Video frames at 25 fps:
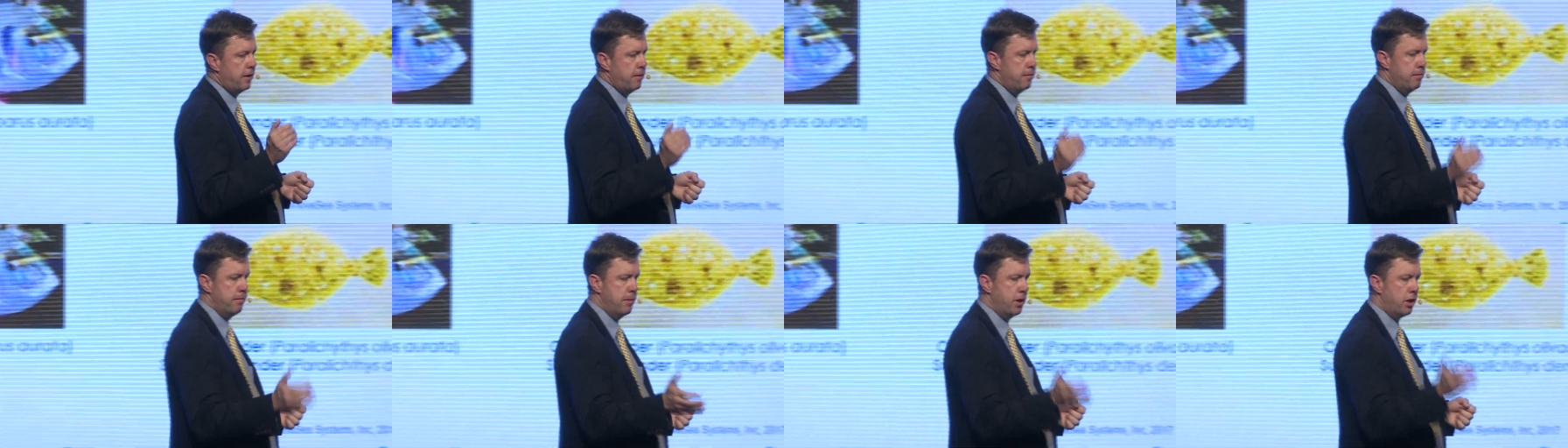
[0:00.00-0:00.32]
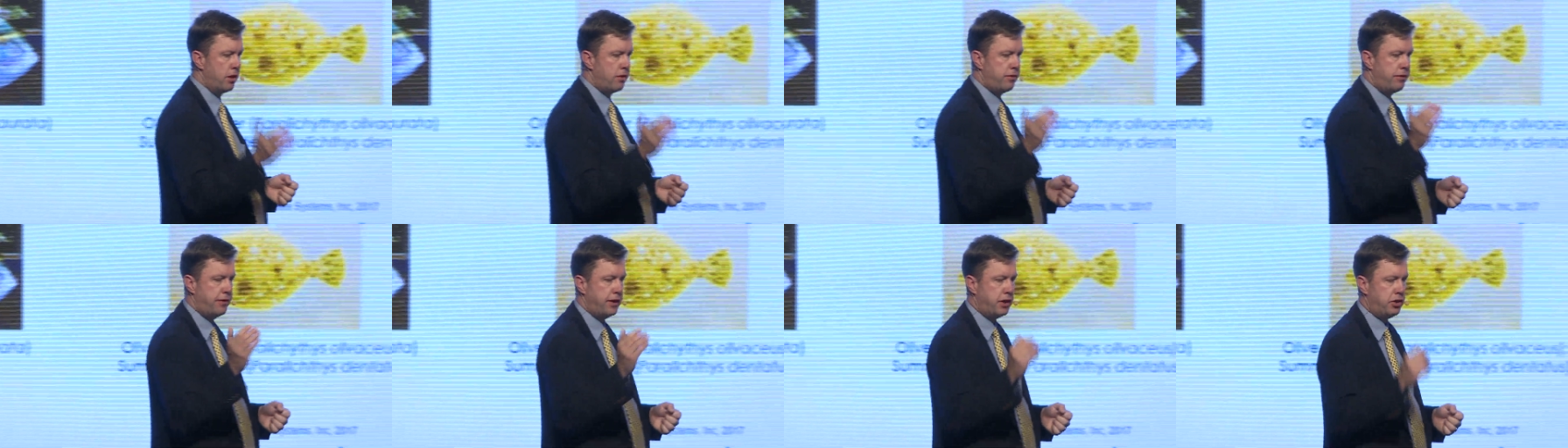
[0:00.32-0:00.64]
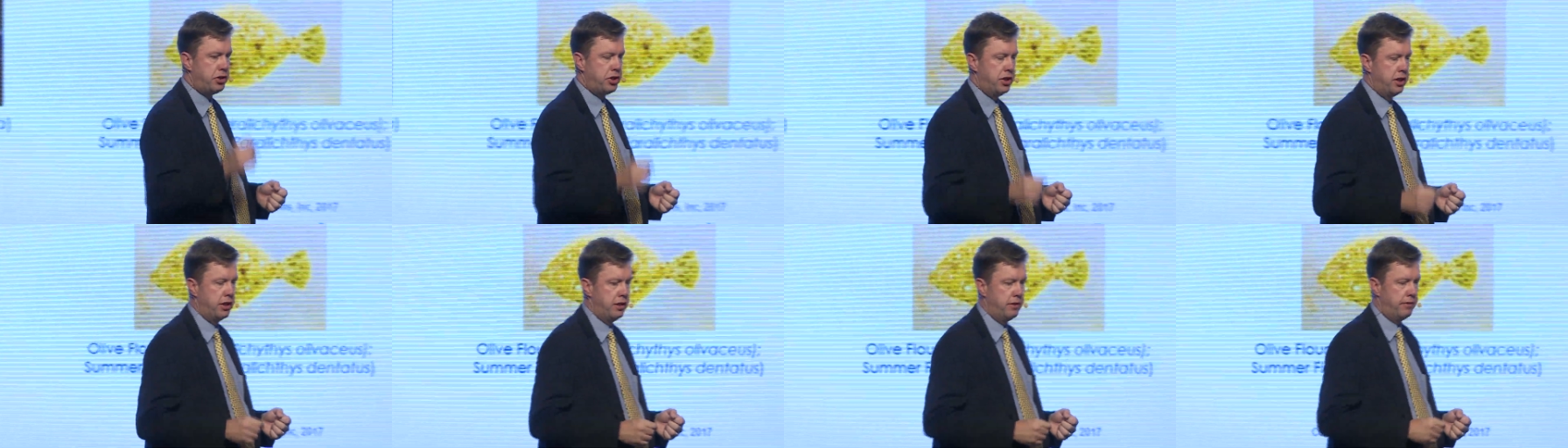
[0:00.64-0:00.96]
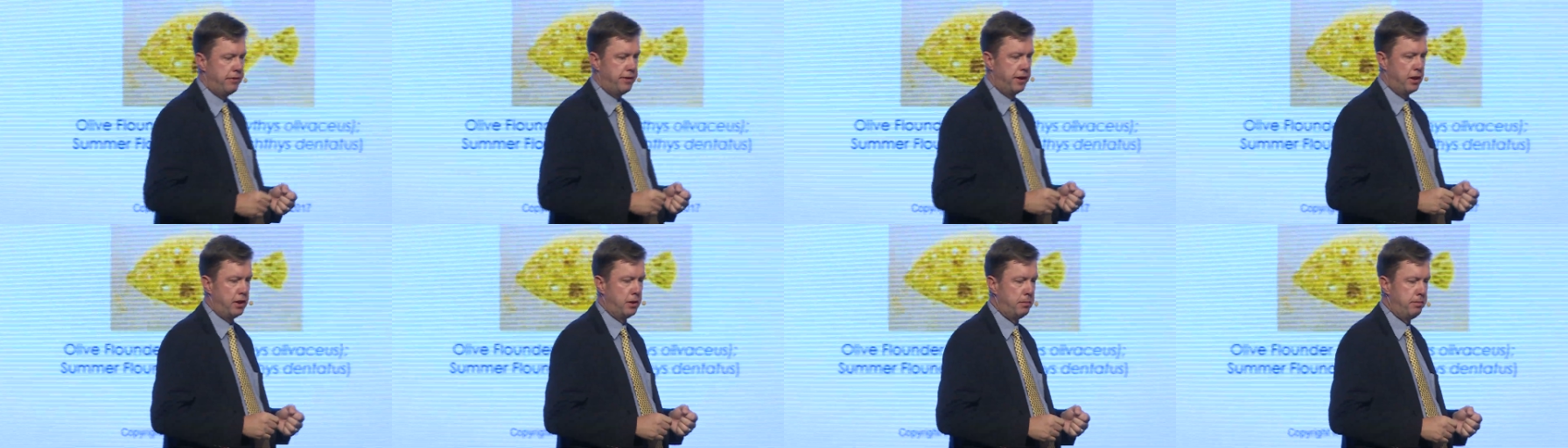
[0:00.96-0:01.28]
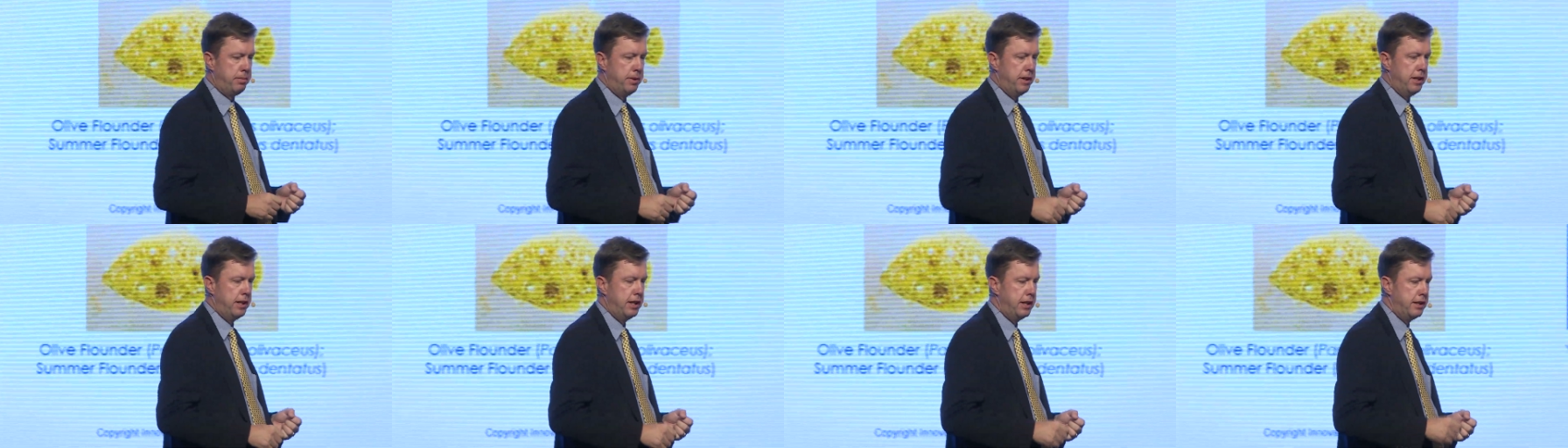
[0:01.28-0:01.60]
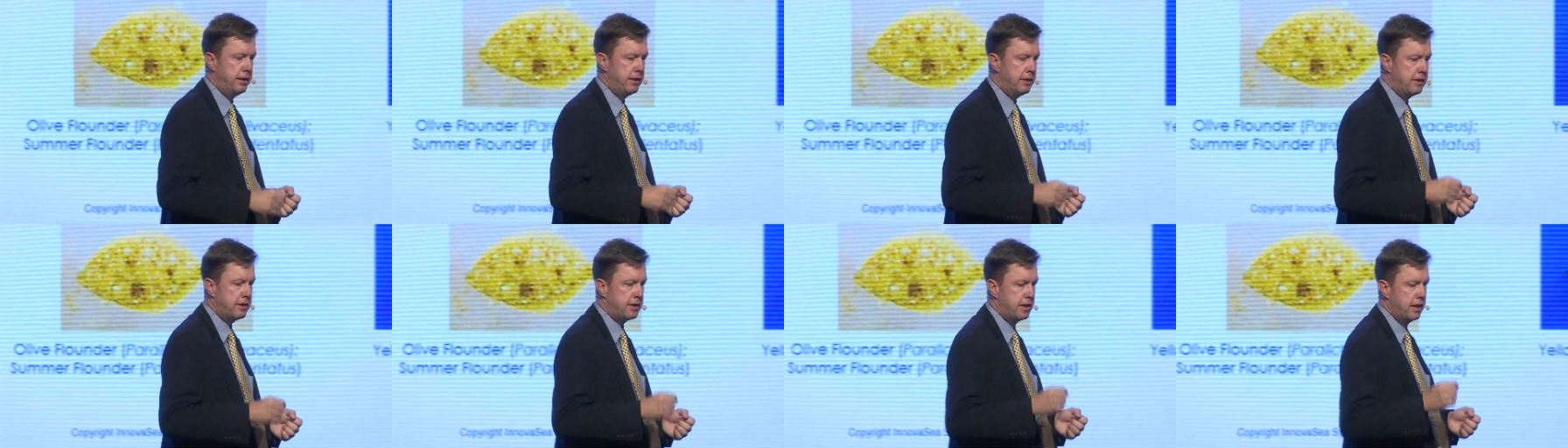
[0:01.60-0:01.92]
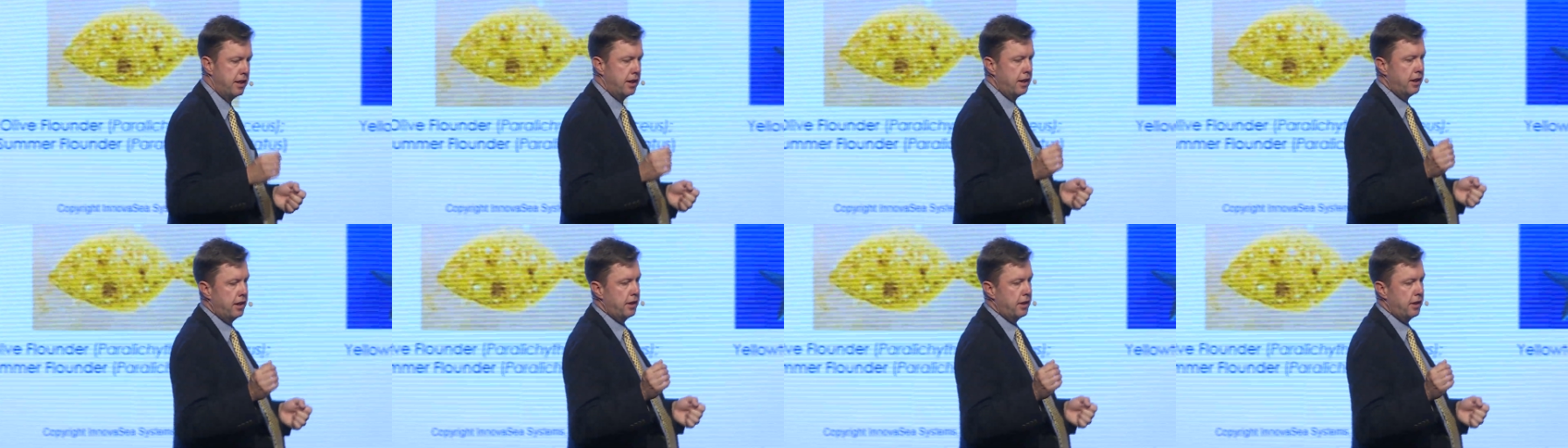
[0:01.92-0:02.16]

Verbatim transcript: milkfish in the Philippines,